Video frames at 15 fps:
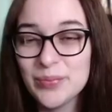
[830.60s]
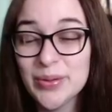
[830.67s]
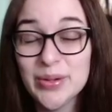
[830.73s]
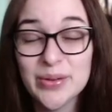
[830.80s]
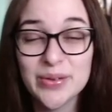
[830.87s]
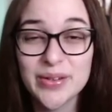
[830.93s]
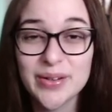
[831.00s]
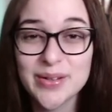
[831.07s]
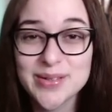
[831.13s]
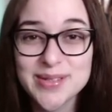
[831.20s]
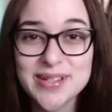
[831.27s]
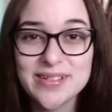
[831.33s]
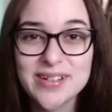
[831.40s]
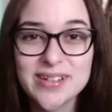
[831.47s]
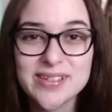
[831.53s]
no, in all
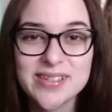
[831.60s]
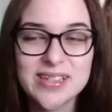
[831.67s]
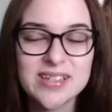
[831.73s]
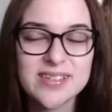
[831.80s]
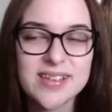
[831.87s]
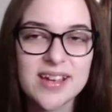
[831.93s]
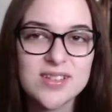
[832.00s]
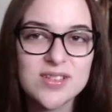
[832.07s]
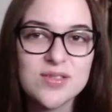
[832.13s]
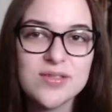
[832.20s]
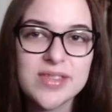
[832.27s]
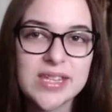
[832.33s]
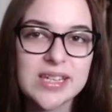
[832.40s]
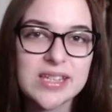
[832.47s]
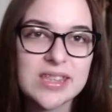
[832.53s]
seriousness, I do
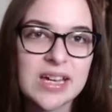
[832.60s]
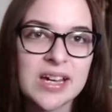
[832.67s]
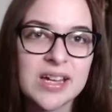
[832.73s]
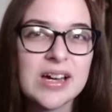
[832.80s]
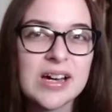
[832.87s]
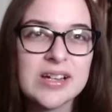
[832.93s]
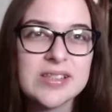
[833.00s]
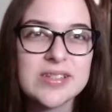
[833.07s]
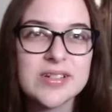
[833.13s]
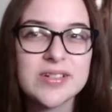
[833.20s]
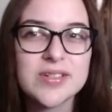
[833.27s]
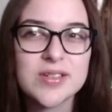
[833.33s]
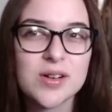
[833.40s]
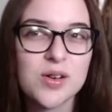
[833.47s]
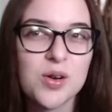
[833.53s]
think that
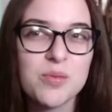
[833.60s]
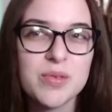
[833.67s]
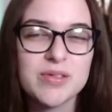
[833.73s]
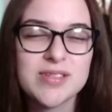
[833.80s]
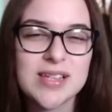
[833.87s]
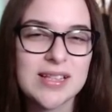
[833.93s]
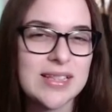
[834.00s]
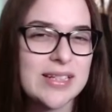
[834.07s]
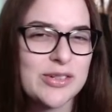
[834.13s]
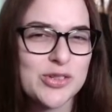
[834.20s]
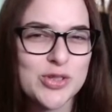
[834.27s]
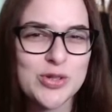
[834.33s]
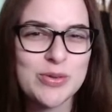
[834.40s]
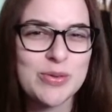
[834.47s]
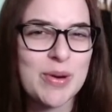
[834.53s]
hunters are almost a little
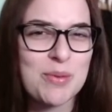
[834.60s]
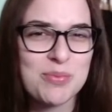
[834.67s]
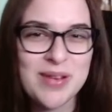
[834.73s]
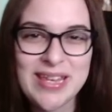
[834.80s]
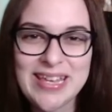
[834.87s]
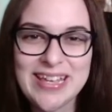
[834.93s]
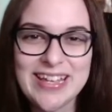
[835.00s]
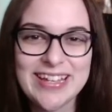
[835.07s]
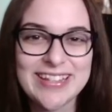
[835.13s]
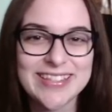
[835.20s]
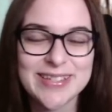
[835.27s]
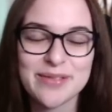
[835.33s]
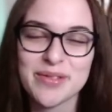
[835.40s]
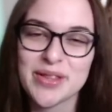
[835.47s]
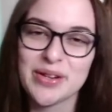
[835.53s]
too OP in
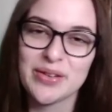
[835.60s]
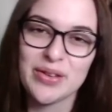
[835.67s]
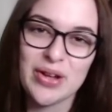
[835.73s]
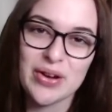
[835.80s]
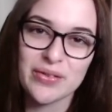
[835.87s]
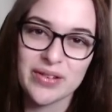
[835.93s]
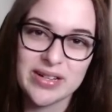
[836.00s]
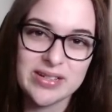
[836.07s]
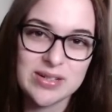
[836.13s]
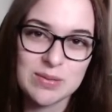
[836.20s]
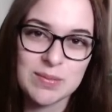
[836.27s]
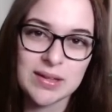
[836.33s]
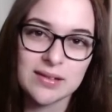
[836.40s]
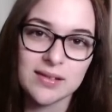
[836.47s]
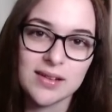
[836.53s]
some of their long-range
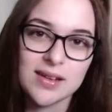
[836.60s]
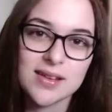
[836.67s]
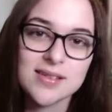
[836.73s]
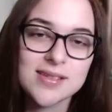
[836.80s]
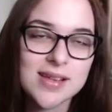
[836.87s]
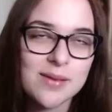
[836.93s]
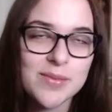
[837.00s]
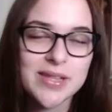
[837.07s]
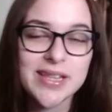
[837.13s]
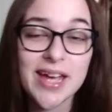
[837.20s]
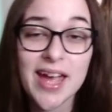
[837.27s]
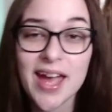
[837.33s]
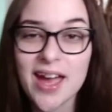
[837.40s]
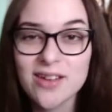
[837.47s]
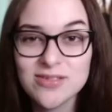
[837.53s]
abilities. I mean, they
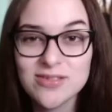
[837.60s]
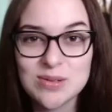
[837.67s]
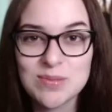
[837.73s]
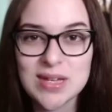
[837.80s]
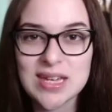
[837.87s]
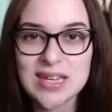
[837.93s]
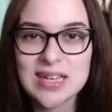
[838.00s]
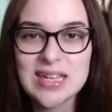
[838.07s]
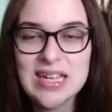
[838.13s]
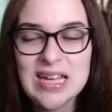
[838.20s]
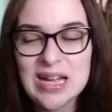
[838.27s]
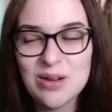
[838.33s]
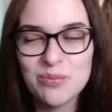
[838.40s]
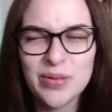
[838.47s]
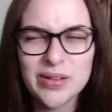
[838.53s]
have to be,
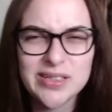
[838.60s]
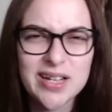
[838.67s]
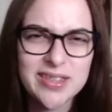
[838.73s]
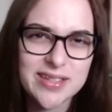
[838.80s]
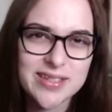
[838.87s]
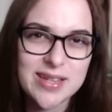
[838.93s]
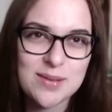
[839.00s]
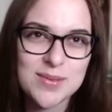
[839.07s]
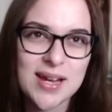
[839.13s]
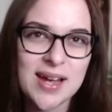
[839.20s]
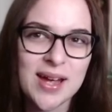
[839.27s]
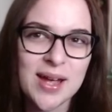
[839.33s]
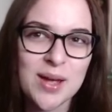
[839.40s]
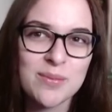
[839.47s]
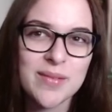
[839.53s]
but at the same
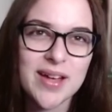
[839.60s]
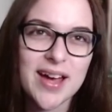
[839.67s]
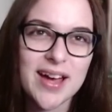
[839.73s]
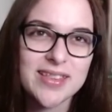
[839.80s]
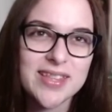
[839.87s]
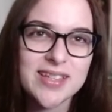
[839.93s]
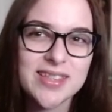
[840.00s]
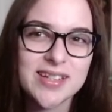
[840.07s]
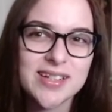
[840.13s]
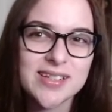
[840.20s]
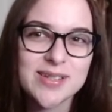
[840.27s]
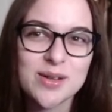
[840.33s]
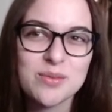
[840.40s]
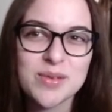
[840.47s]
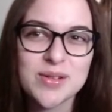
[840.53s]
time, I think that
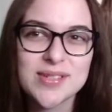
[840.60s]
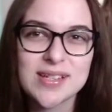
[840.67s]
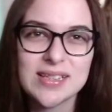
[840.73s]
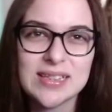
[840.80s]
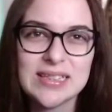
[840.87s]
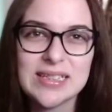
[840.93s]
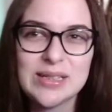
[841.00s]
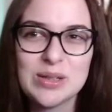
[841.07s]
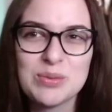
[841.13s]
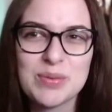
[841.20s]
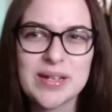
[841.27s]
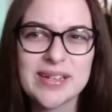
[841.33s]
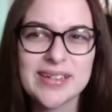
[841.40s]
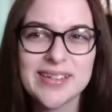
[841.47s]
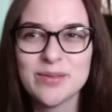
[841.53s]
it's almost a little
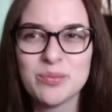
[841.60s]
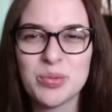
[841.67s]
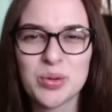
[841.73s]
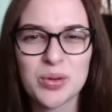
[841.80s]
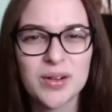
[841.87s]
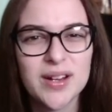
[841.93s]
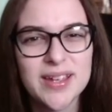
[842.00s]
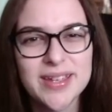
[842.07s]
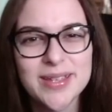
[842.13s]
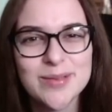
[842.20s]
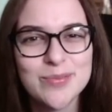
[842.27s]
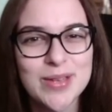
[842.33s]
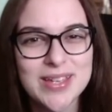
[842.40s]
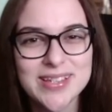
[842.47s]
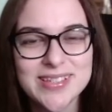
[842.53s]
bit boring
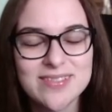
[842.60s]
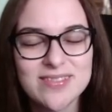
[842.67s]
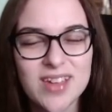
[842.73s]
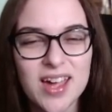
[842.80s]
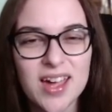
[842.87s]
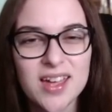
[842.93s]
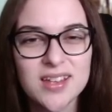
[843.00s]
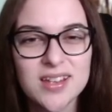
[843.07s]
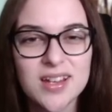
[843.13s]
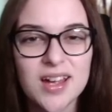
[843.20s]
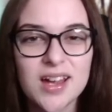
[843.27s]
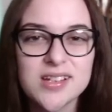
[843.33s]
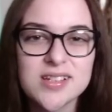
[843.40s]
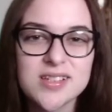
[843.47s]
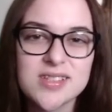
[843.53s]
because of that.
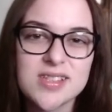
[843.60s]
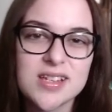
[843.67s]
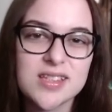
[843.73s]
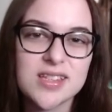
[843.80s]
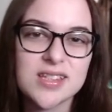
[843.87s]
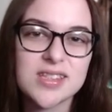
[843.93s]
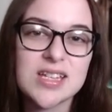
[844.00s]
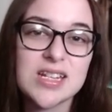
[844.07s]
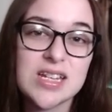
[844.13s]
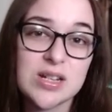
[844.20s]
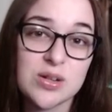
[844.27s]
I just think that they need a